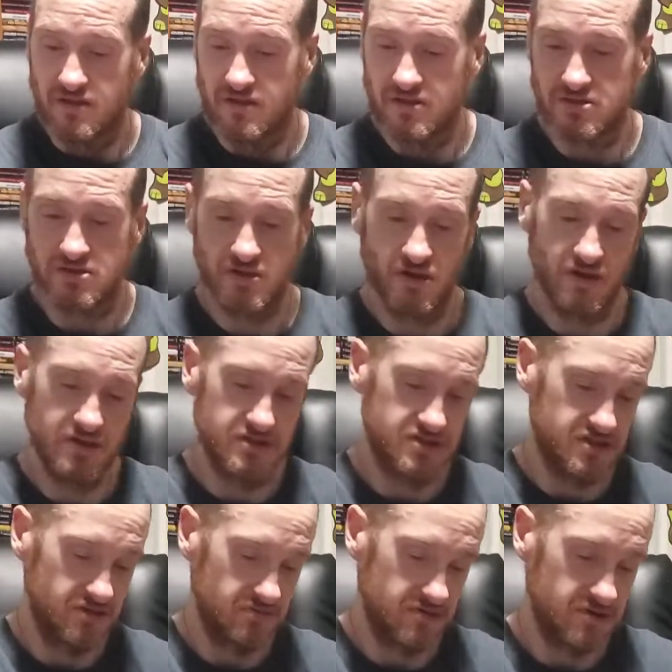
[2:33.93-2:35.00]
so let's
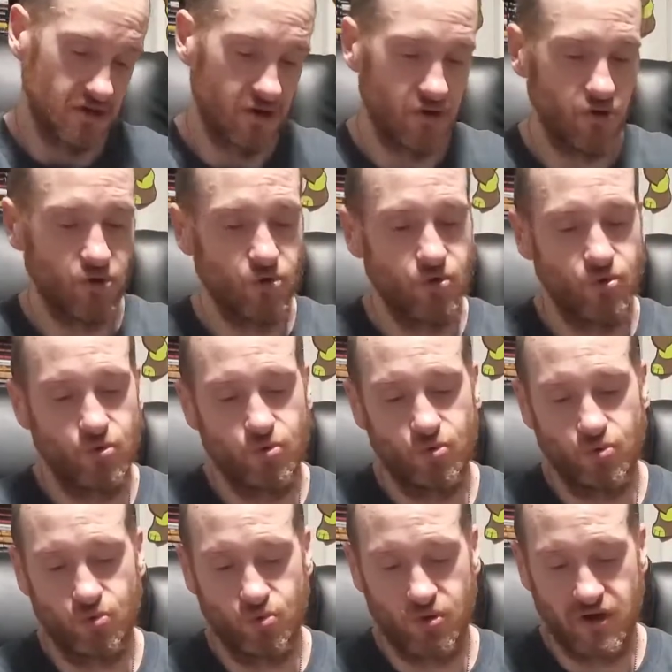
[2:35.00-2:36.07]
see what,
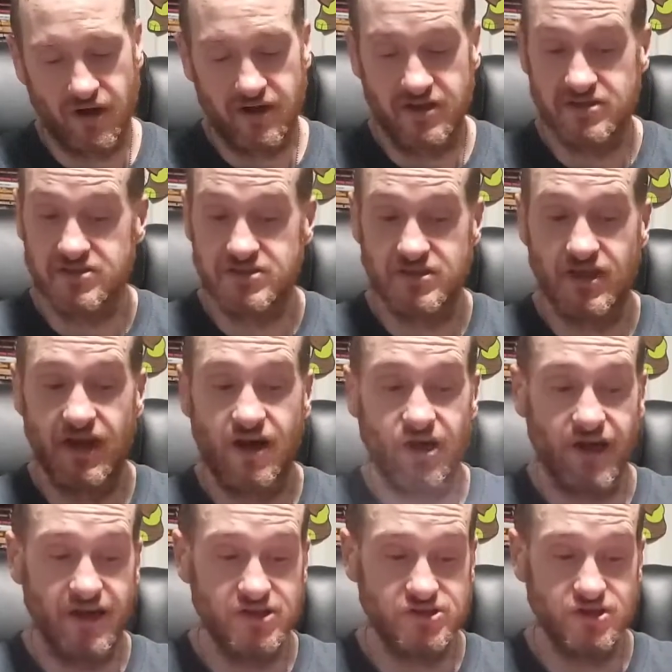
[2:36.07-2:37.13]
oh, I didn't, all
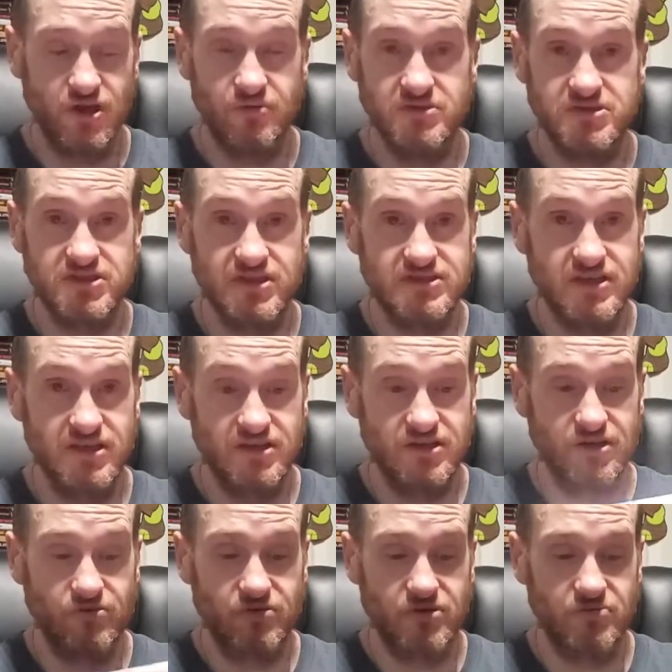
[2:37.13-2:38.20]
I saw was this. I didn't
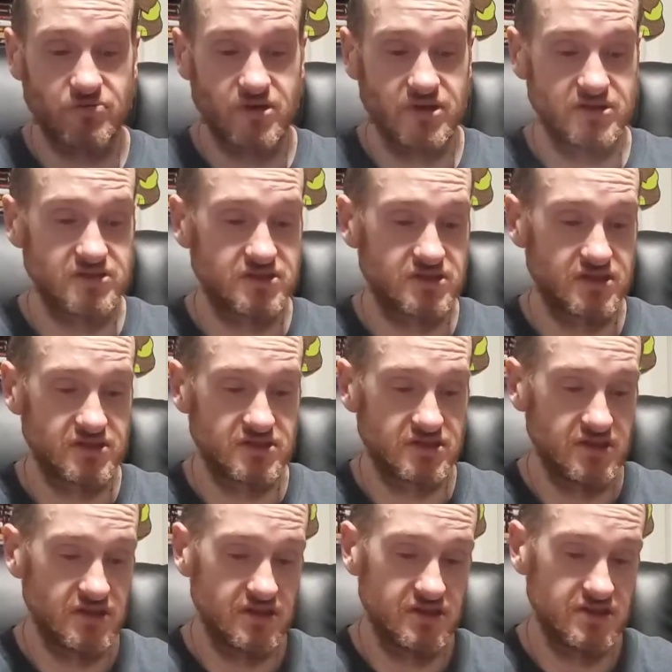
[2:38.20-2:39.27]
know what it was. This
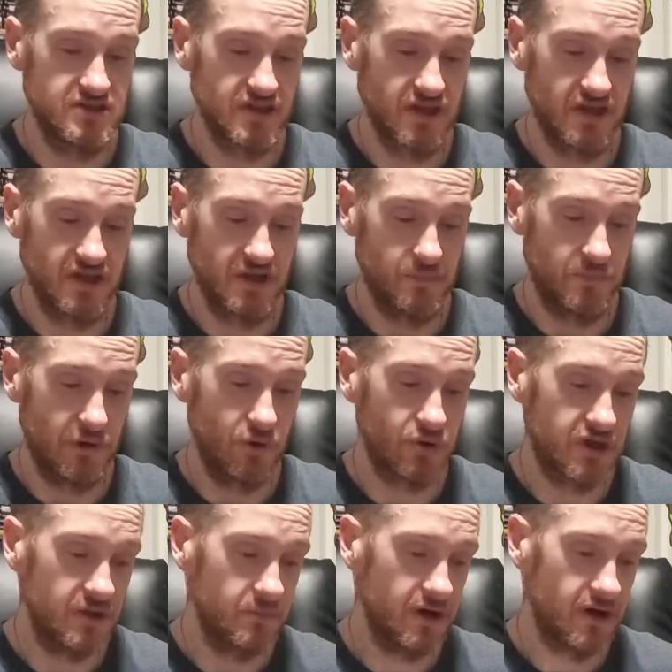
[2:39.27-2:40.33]
is a
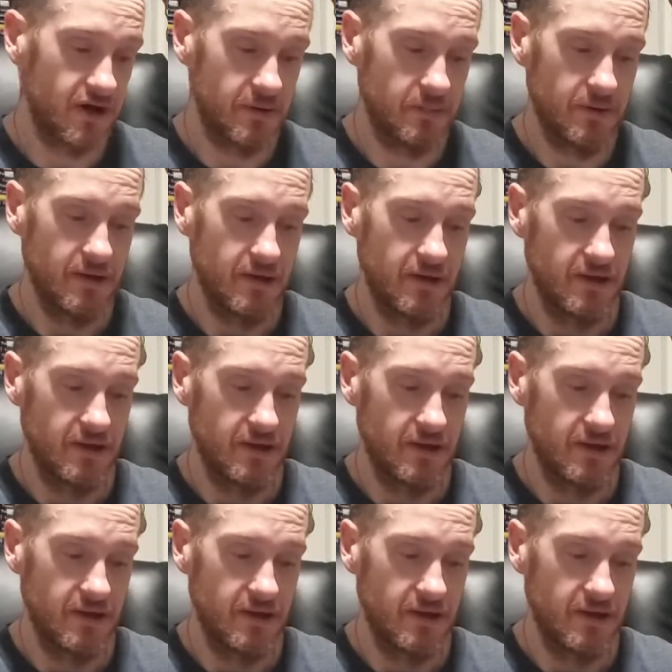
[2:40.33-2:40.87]
Pokemon